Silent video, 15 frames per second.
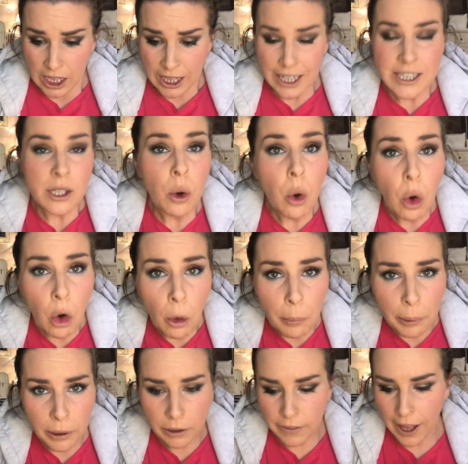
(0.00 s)
Let's
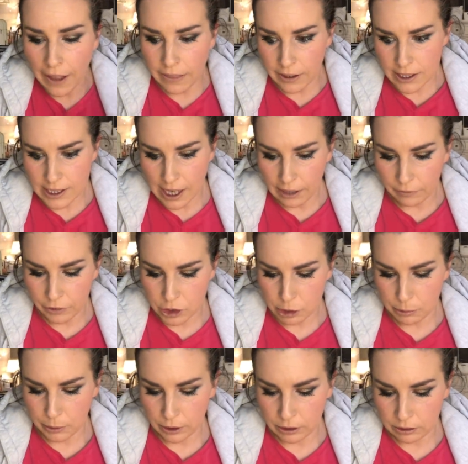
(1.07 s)
hope that they're
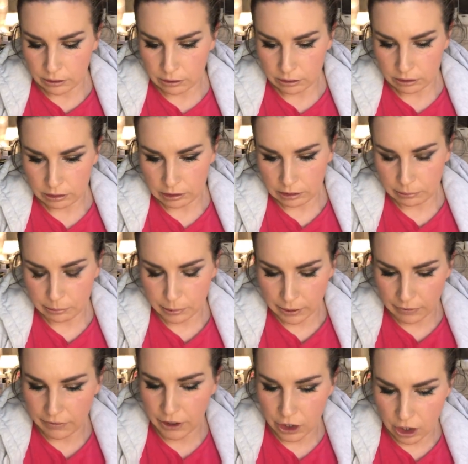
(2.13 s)
salvageable.
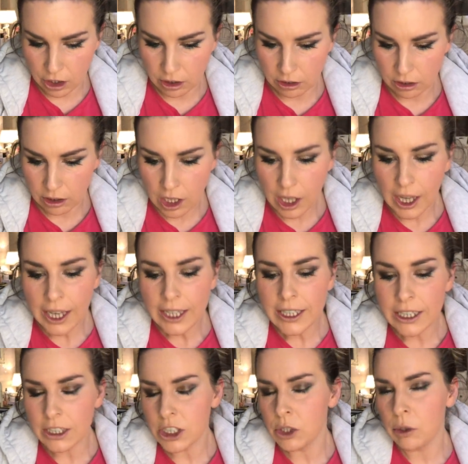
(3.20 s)
But if they're not,
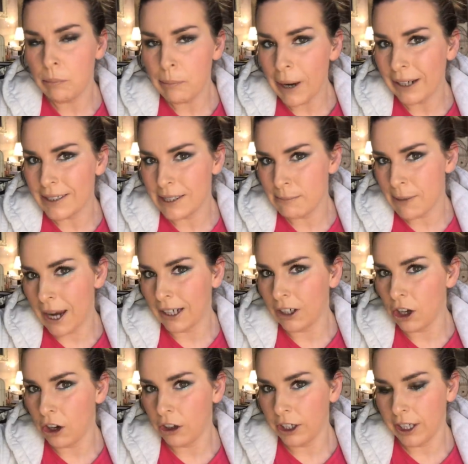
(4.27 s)
you can do a back to MAC,
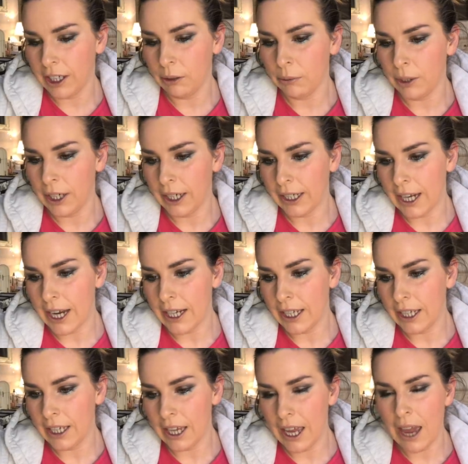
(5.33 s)
can't you? With like
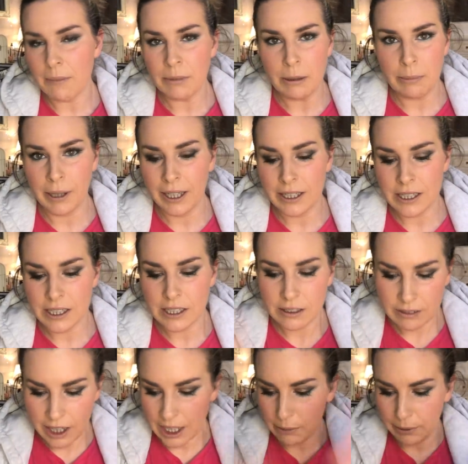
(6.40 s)
any empty bits.
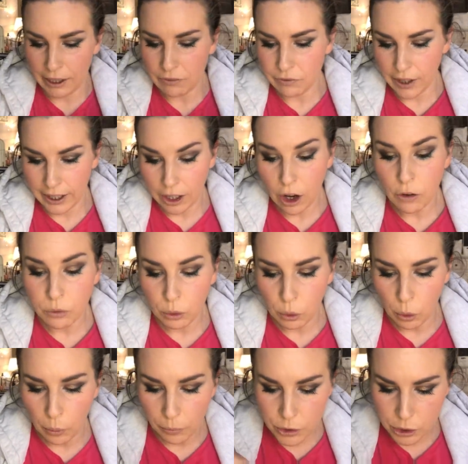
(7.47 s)
Anyway, right, off we
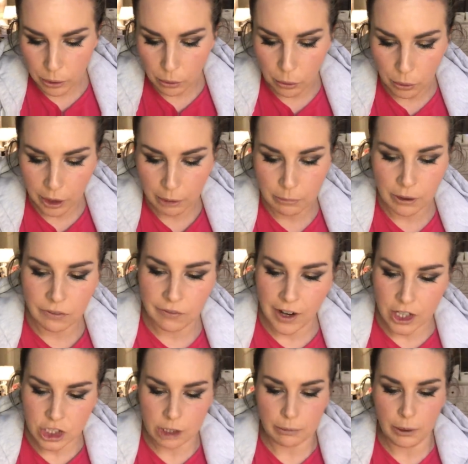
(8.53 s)
go. So I'm going in with
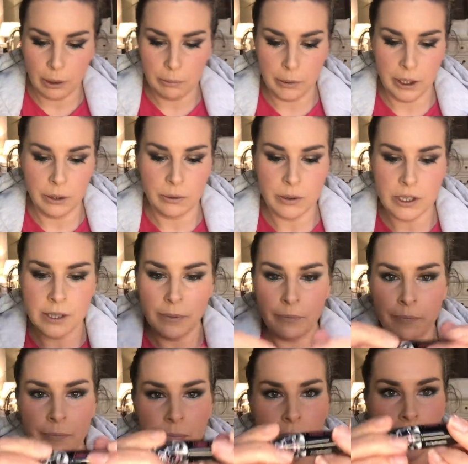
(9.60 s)
Fashionable Muse.
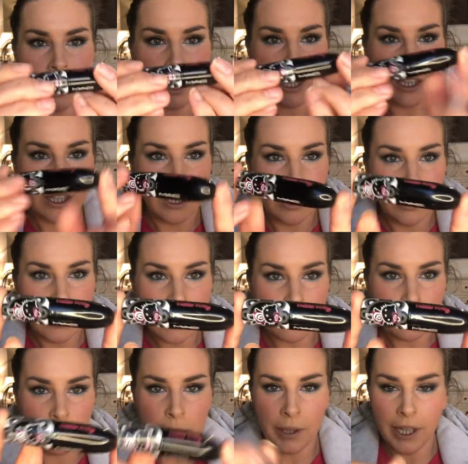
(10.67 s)
This
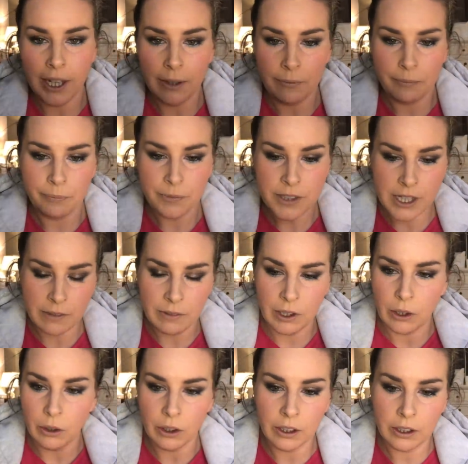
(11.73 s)
from here. Let's have a
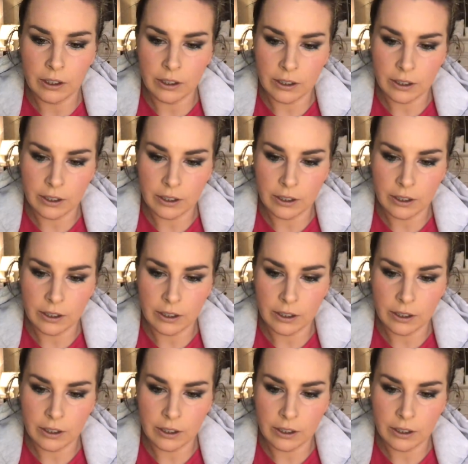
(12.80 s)
look.